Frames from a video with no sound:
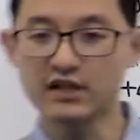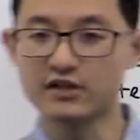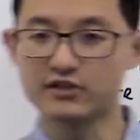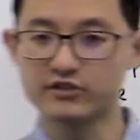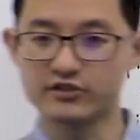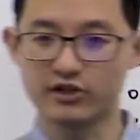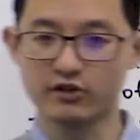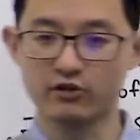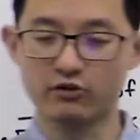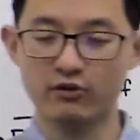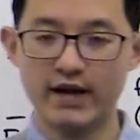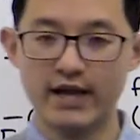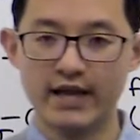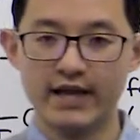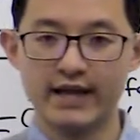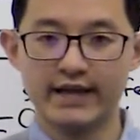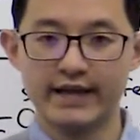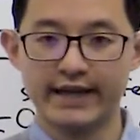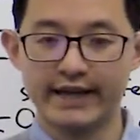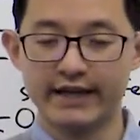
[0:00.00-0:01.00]
So,
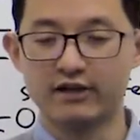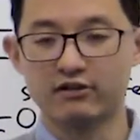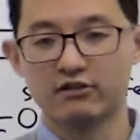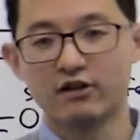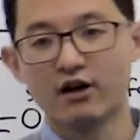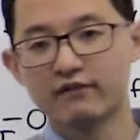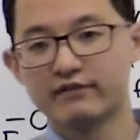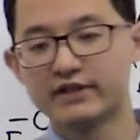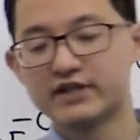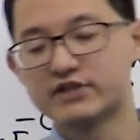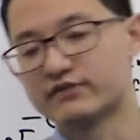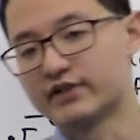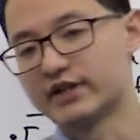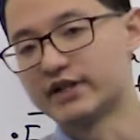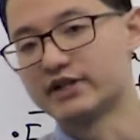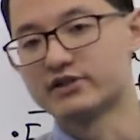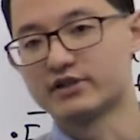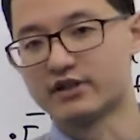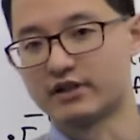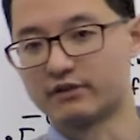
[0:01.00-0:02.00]
in a lot of these
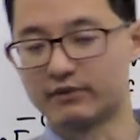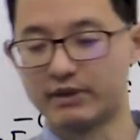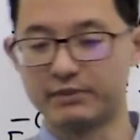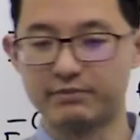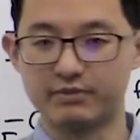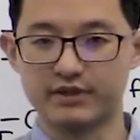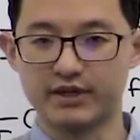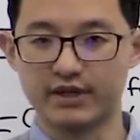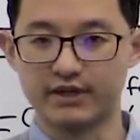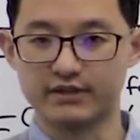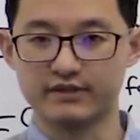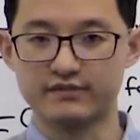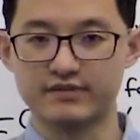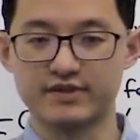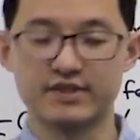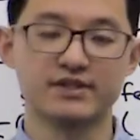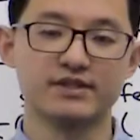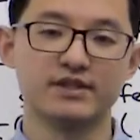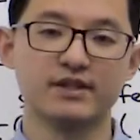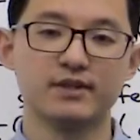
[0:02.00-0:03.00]
videos on the reproductive
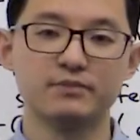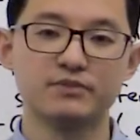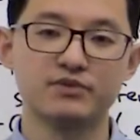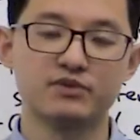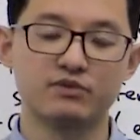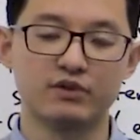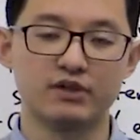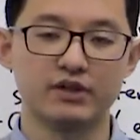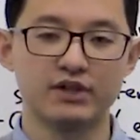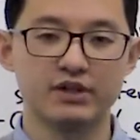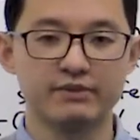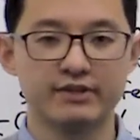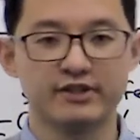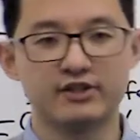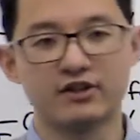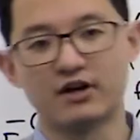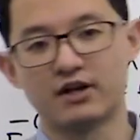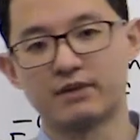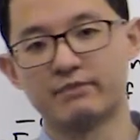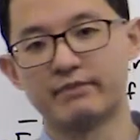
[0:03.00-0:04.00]
systems, we're going to be
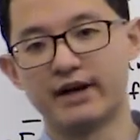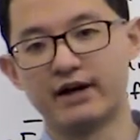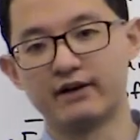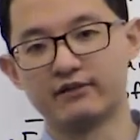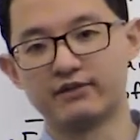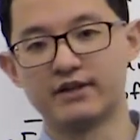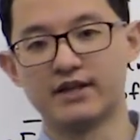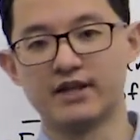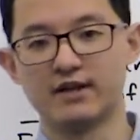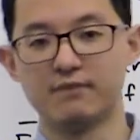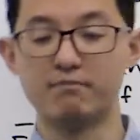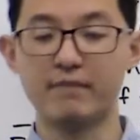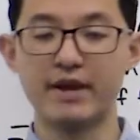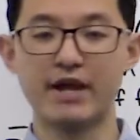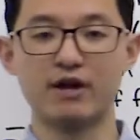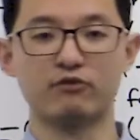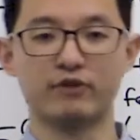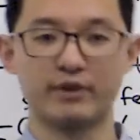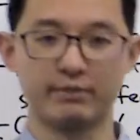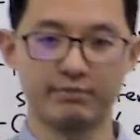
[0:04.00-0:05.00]
talking about the
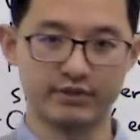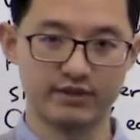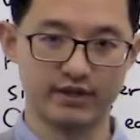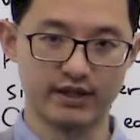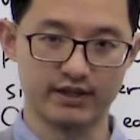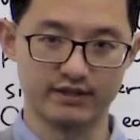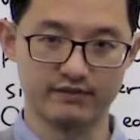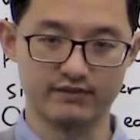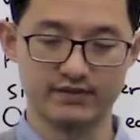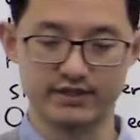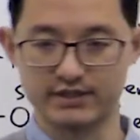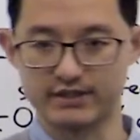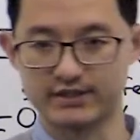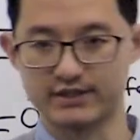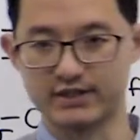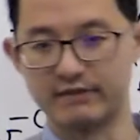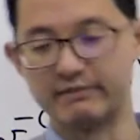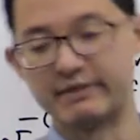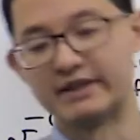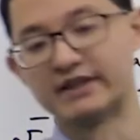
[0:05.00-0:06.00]
male reproductive
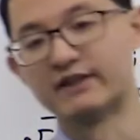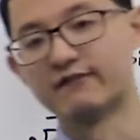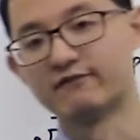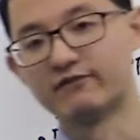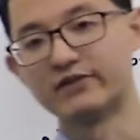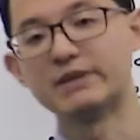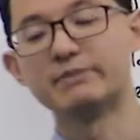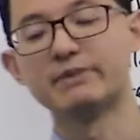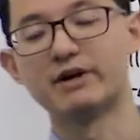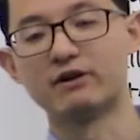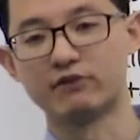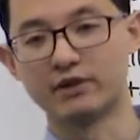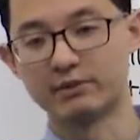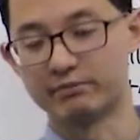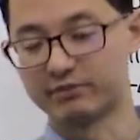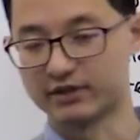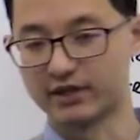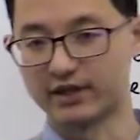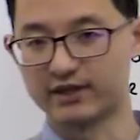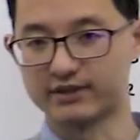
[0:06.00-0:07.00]
system and the female
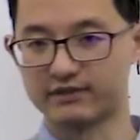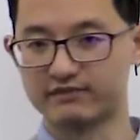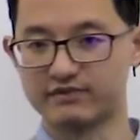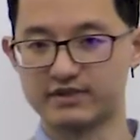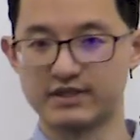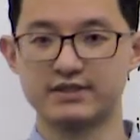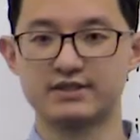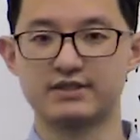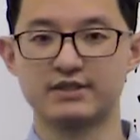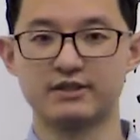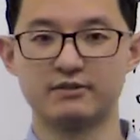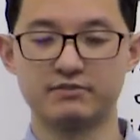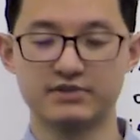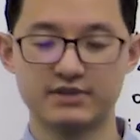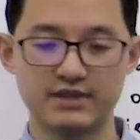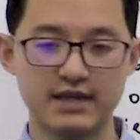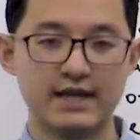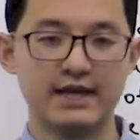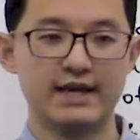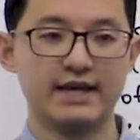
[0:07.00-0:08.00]
reproductive systems.